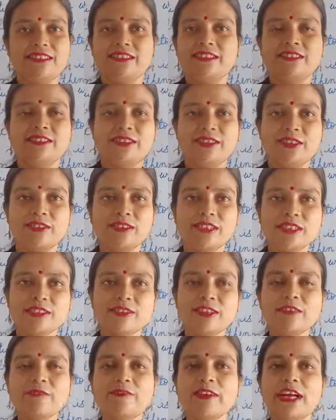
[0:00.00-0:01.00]
0 is
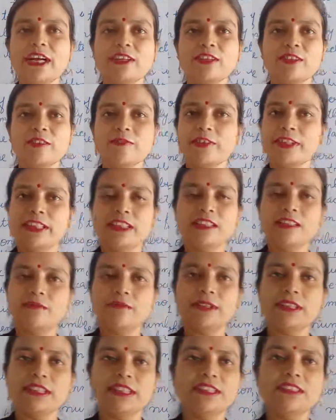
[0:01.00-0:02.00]
not factor of any
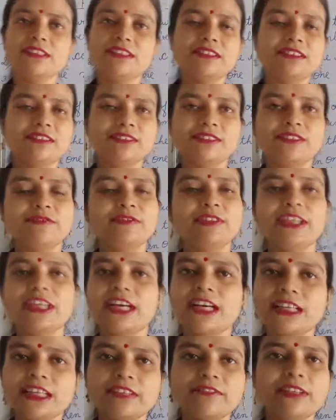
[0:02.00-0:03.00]
number now. So we
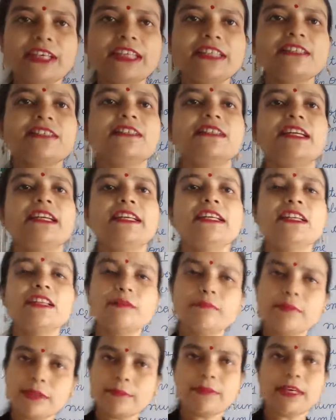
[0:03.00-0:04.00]
can't divide any
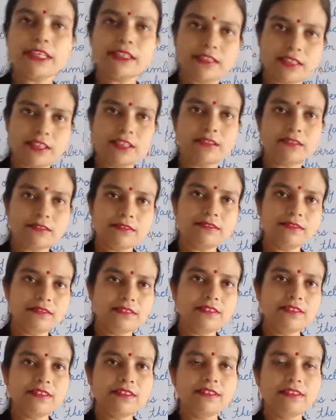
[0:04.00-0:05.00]
number by 0.
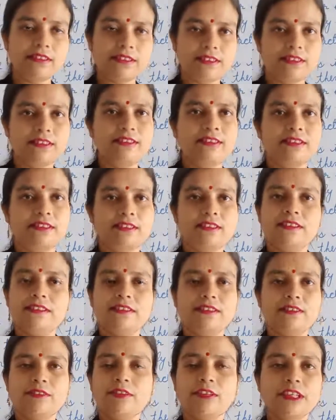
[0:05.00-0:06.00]

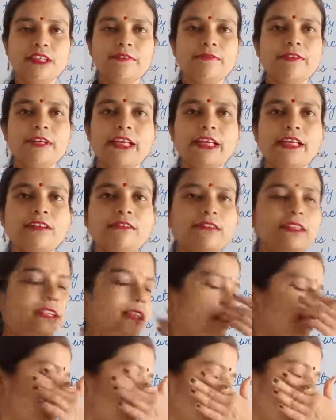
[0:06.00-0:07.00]
Not defined
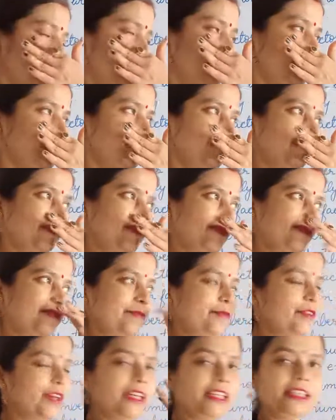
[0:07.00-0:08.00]
only. So
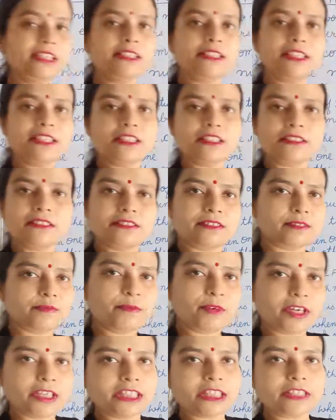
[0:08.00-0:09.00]
1 is the
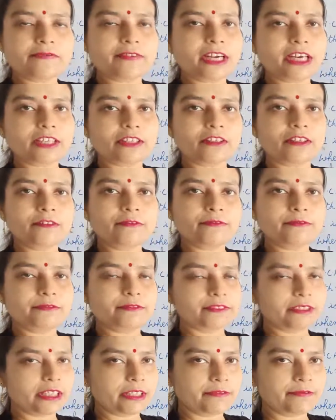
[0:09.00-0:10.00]
smallest factor of
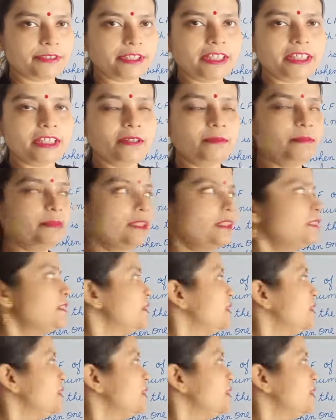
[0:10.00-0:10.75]
every number